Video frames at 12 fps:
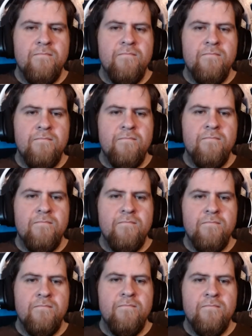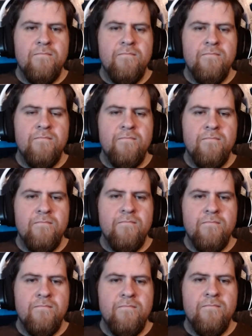
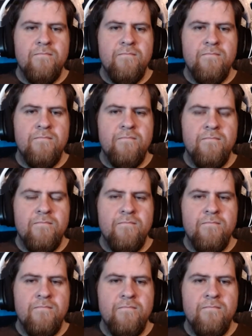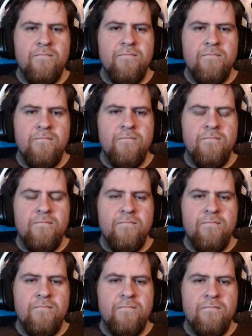
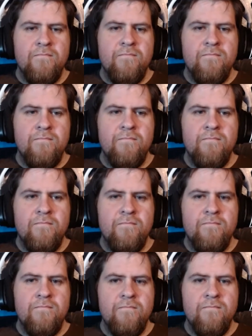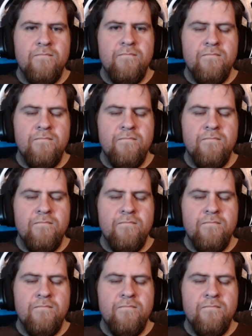(silent)